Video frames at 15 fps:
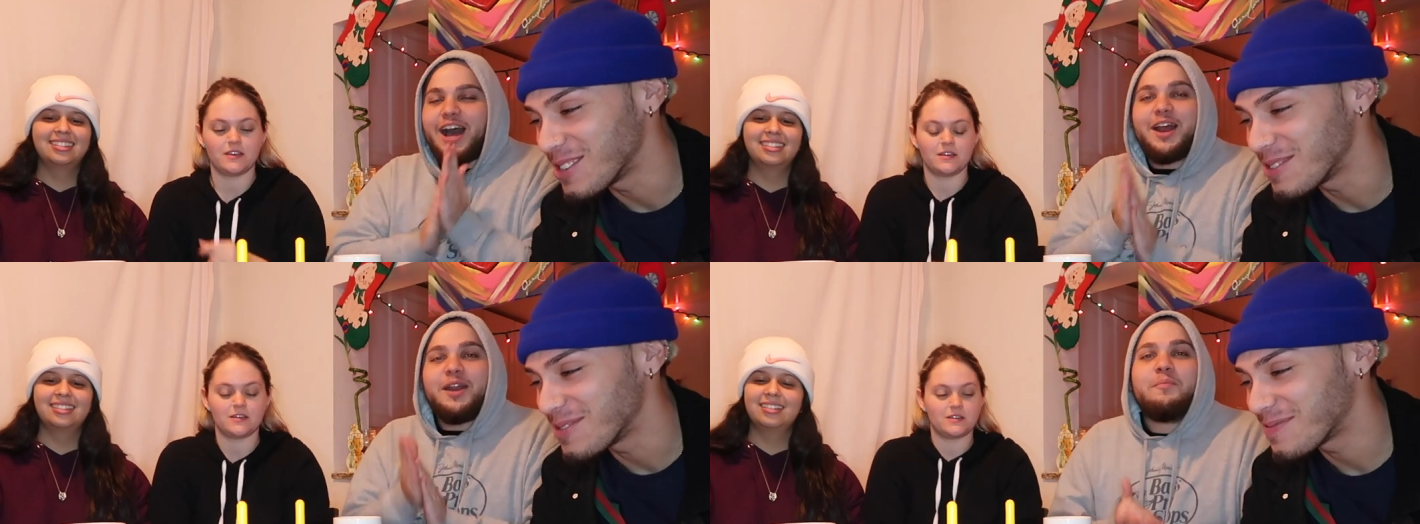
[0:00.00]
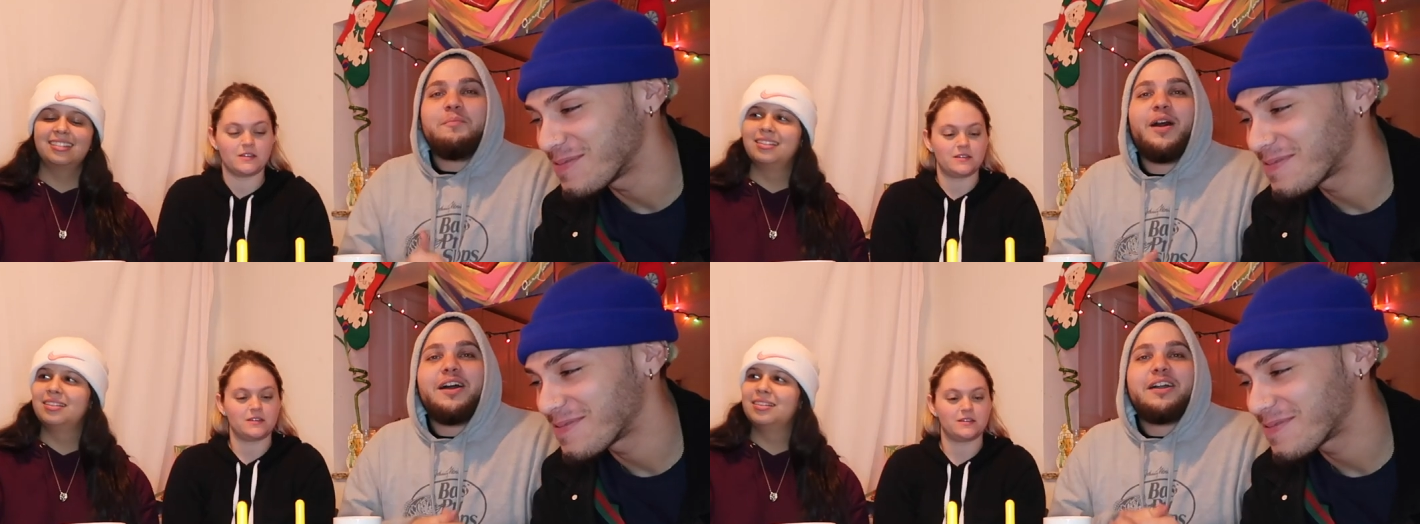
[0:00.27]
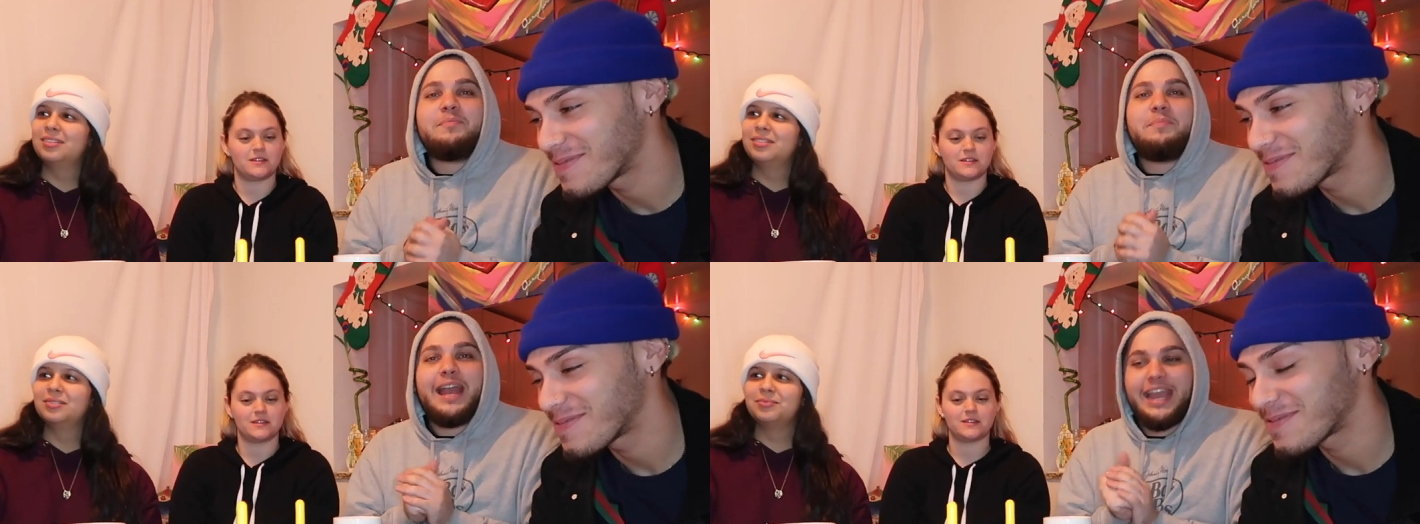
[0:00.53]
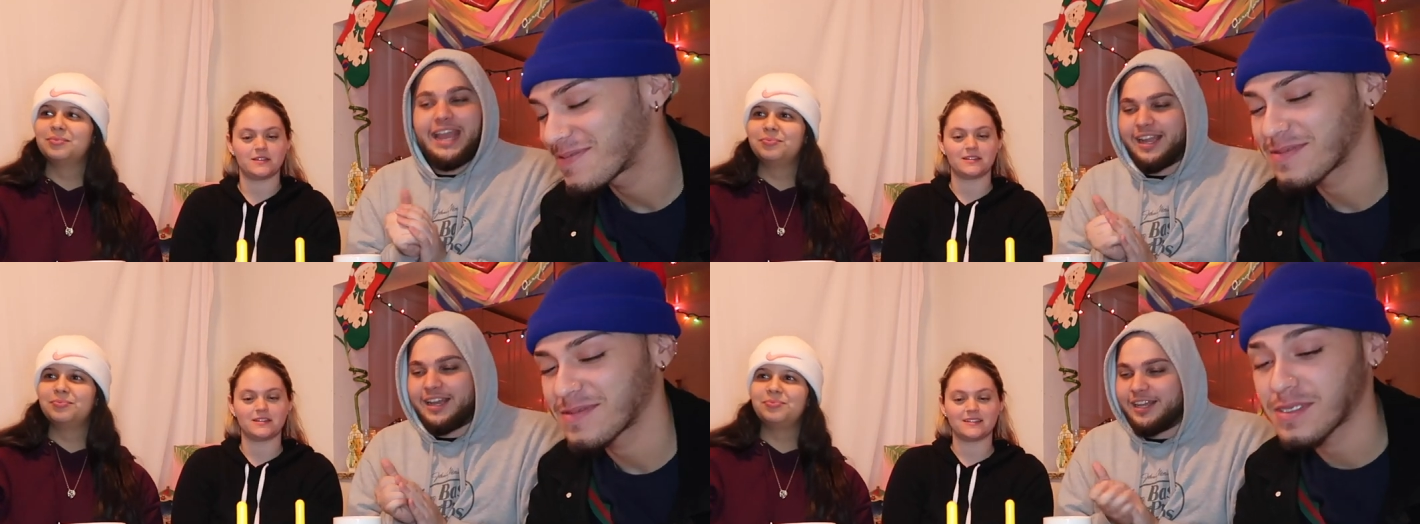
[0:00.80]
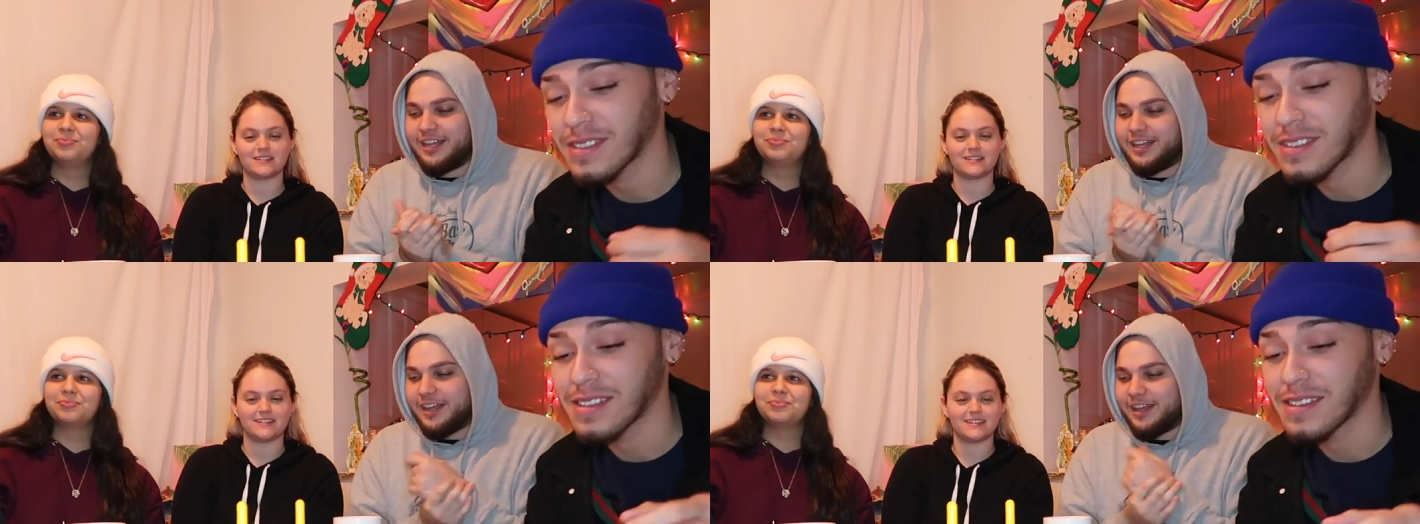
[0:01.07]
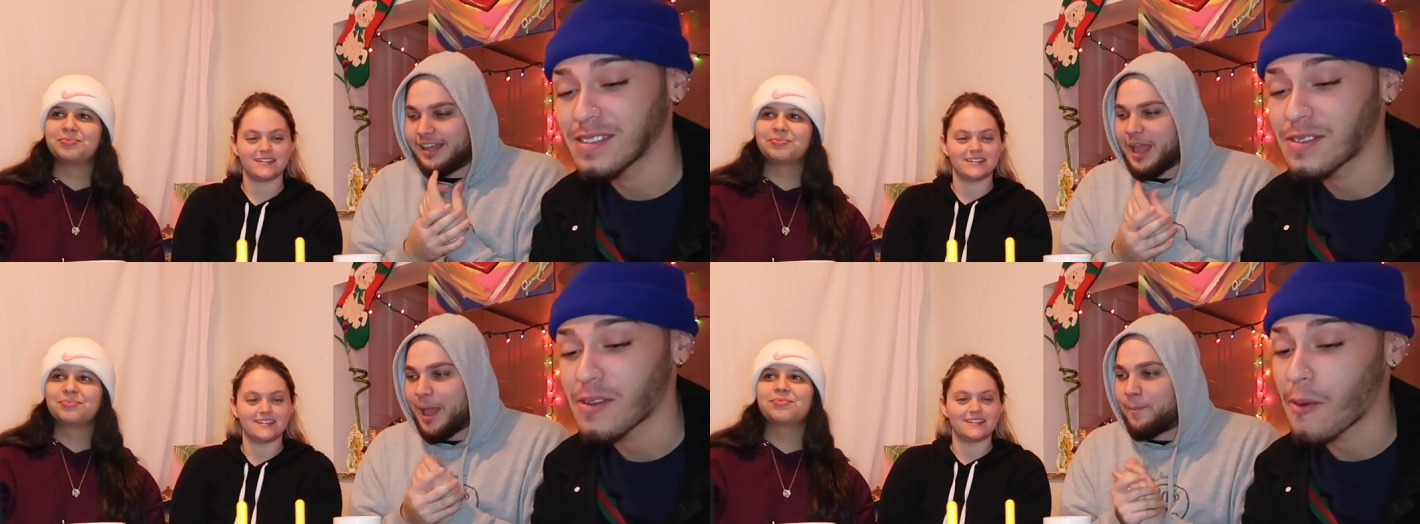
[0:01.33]
Speaker 1: got a mukbang
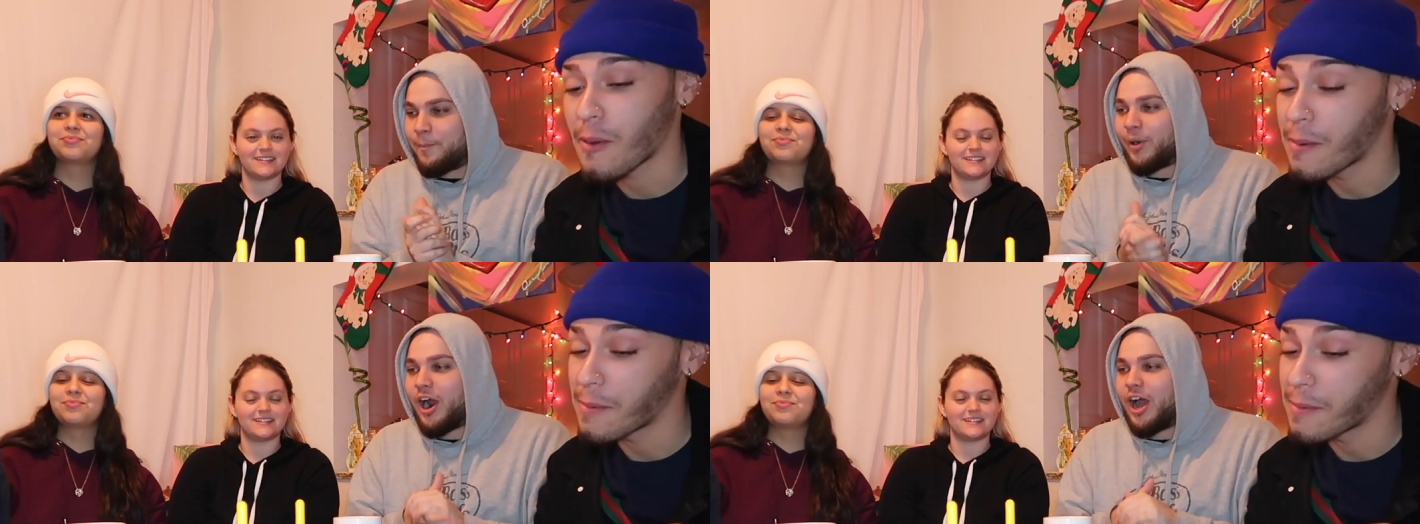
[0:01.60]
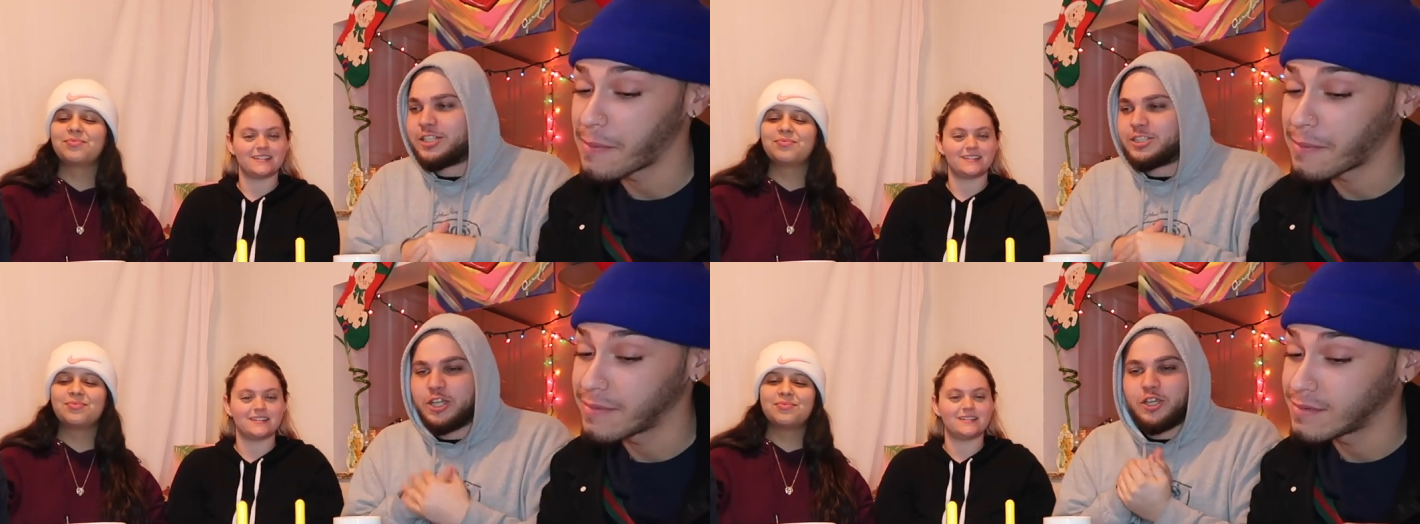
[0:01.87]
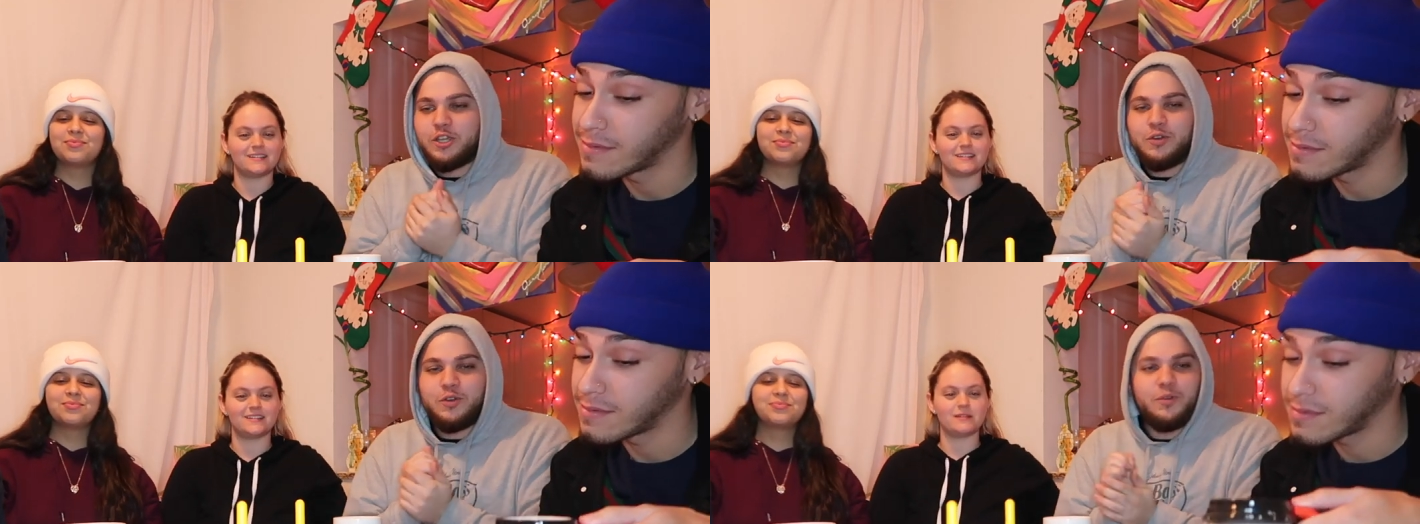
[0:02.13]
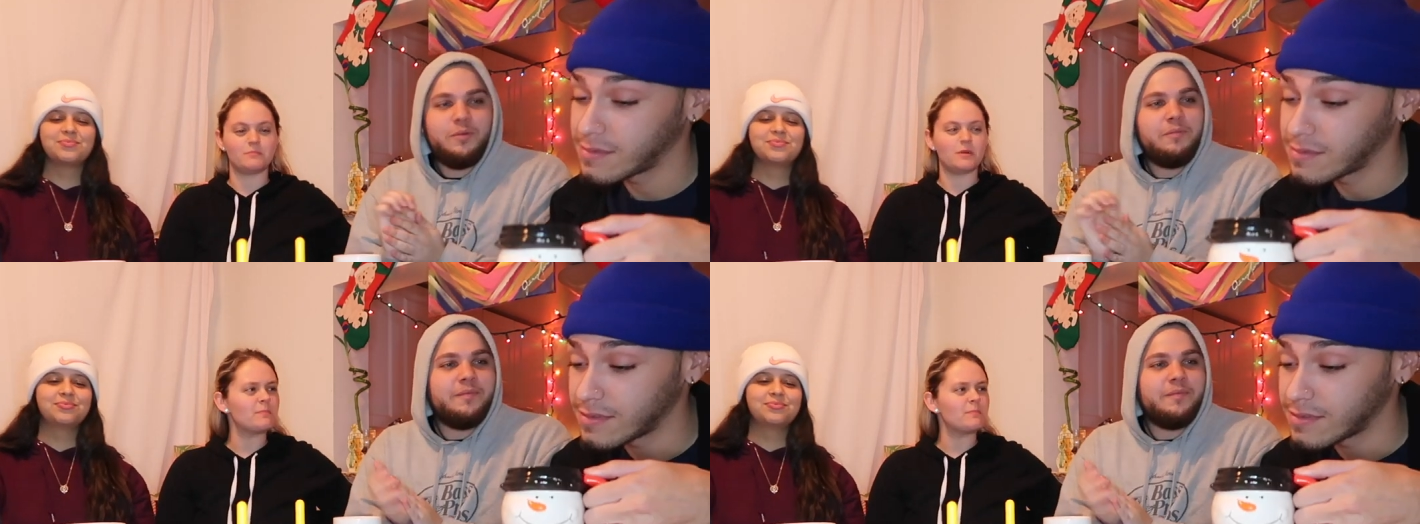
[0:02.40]
brought to you.